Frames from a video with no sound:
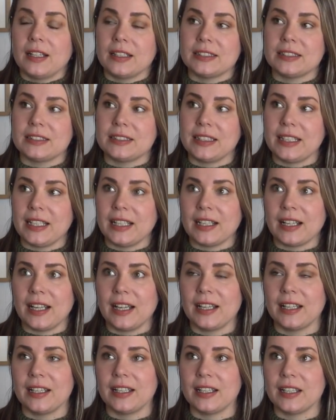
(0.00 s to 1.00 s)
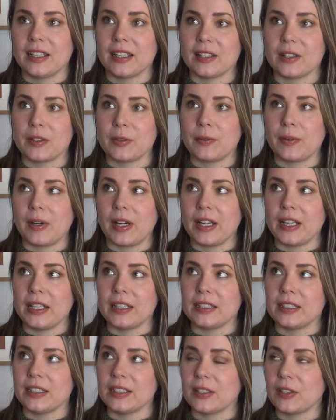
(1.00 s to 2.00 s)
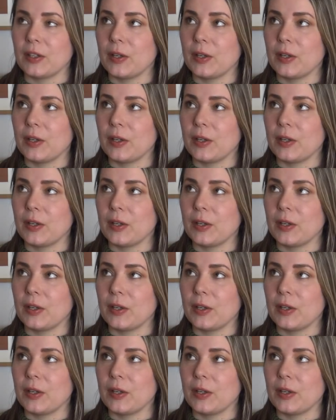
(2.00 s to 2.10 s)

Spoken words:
still quite